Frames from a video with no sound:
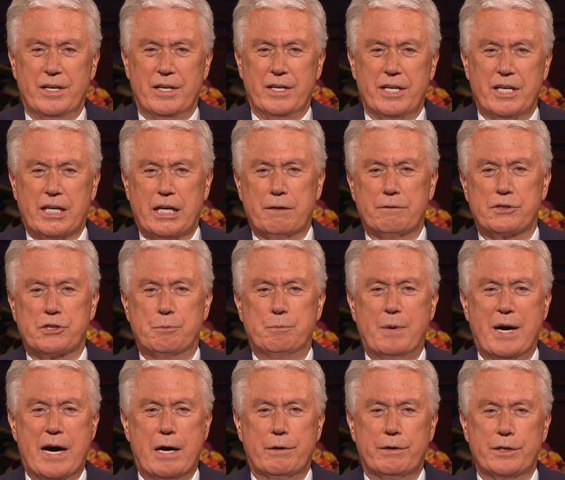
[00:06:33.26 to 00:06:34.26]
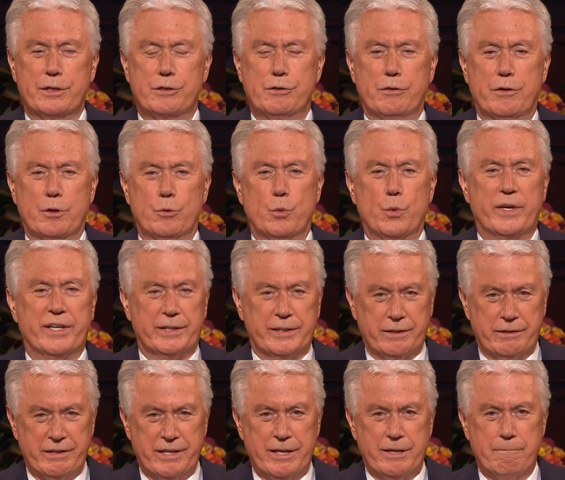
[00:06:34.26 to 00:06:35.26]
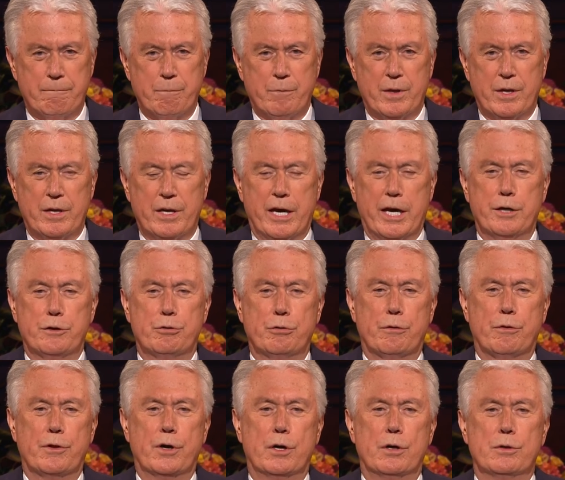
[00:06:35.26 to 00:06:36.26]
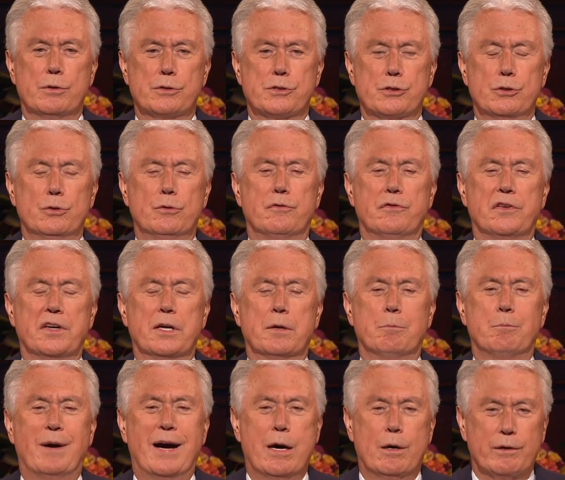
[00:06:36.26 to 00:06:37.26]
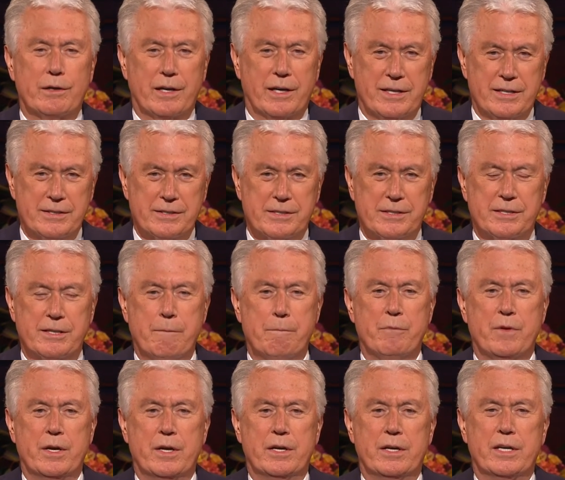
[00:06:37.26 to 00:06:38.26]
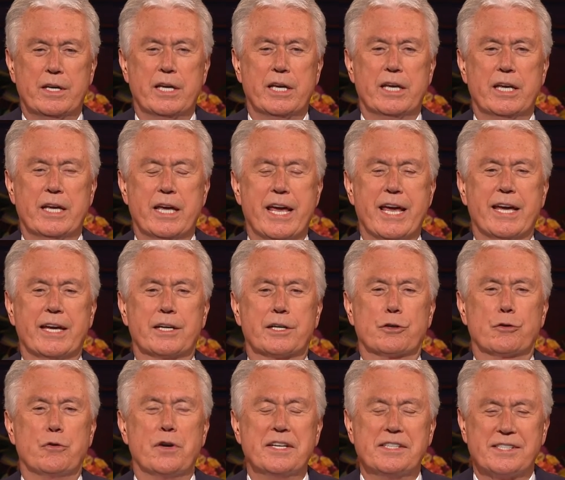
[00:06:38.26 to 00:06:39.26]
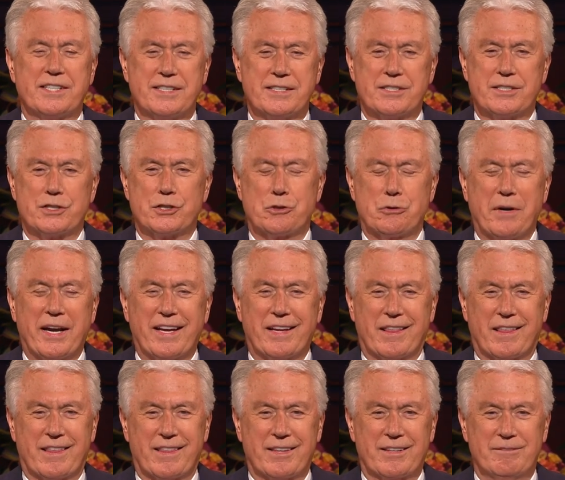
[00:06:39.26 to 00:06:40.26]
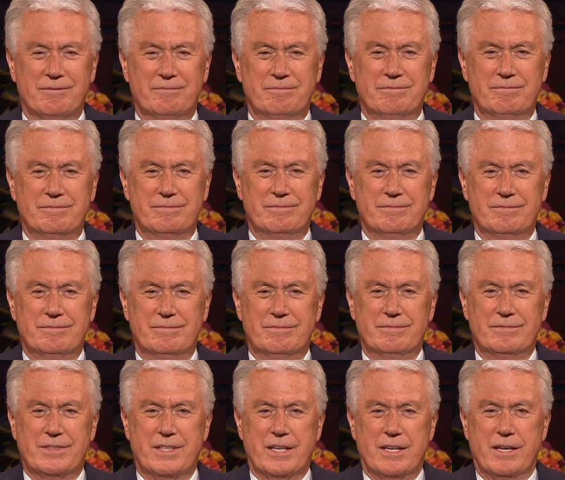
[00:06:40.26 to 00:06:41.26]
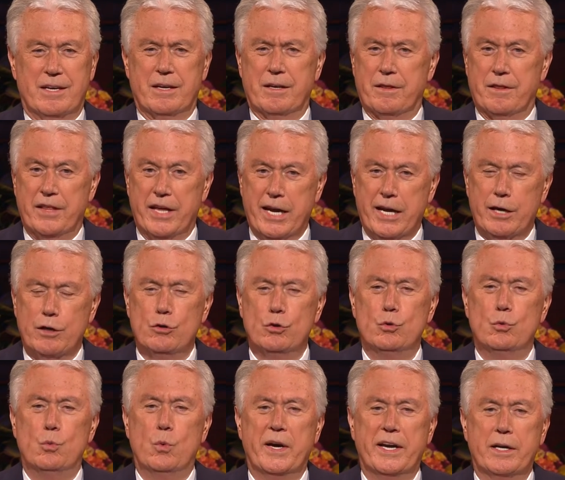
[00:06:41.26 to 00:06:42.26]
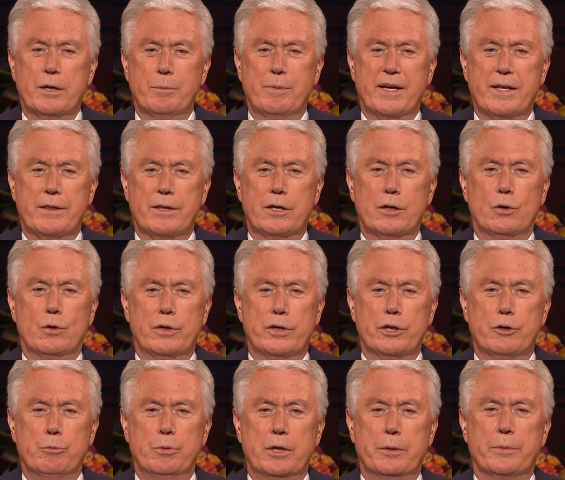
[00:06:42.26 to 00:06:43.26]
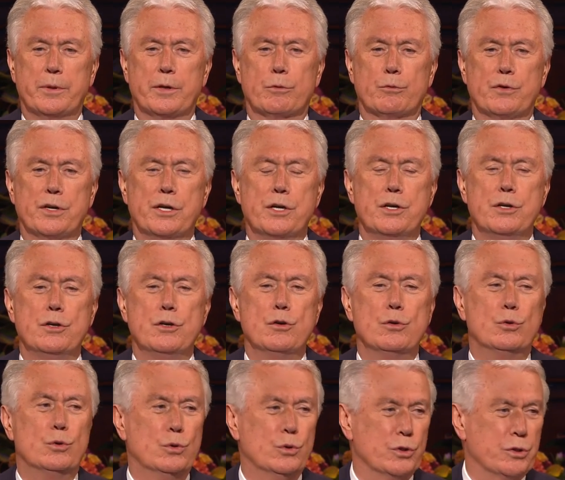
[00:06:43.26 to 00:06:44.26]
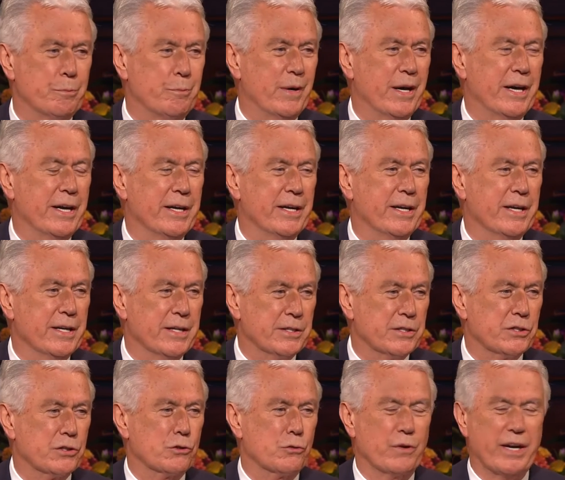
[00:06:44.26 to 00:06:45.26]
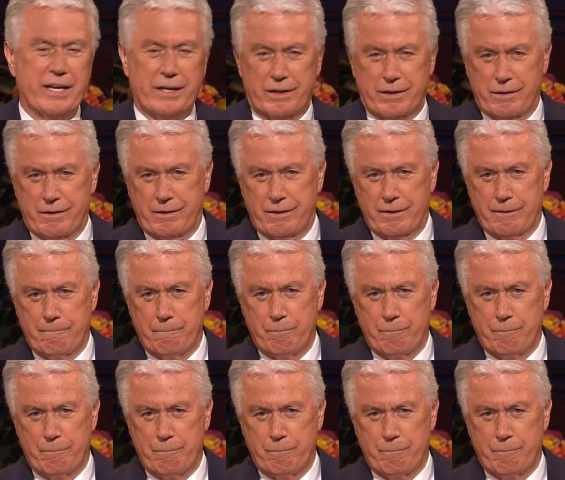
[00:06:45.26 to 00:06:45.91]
He gives power to the weary, and to those who feel powerless, he increases strength. They who wait upon the Lord will be renewed by his strength.